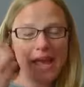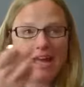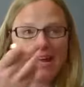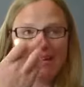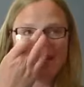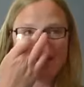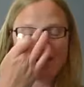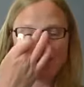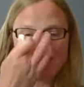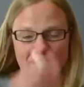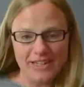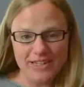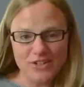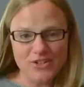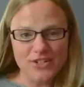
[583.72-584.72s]
and their
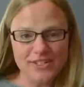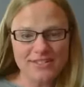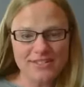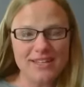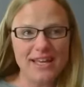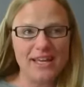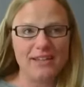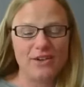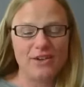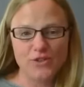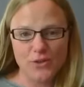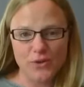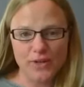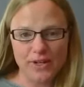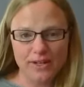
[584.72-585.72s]
challenges and their
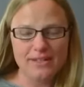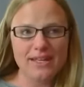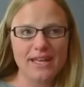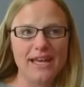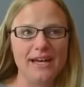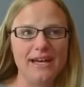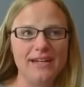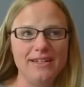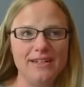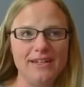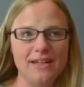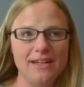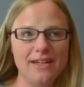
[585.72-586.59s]
joys and